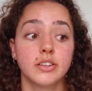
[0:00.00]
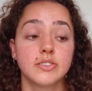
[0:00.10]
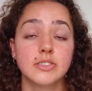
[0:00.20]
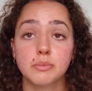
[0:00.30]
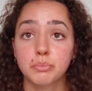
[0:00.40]

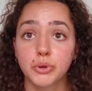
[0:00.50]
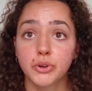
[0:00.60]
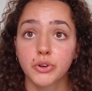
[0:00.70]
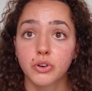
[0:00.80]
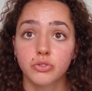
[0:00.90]

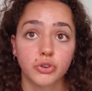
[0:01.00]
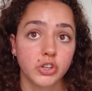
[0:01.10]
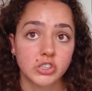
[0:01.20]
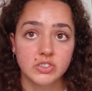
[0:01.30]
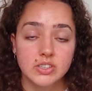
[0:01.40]
simple for
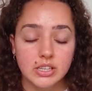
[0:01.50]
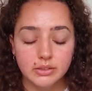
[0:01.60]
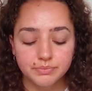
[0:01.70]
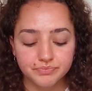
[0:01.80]
your skin.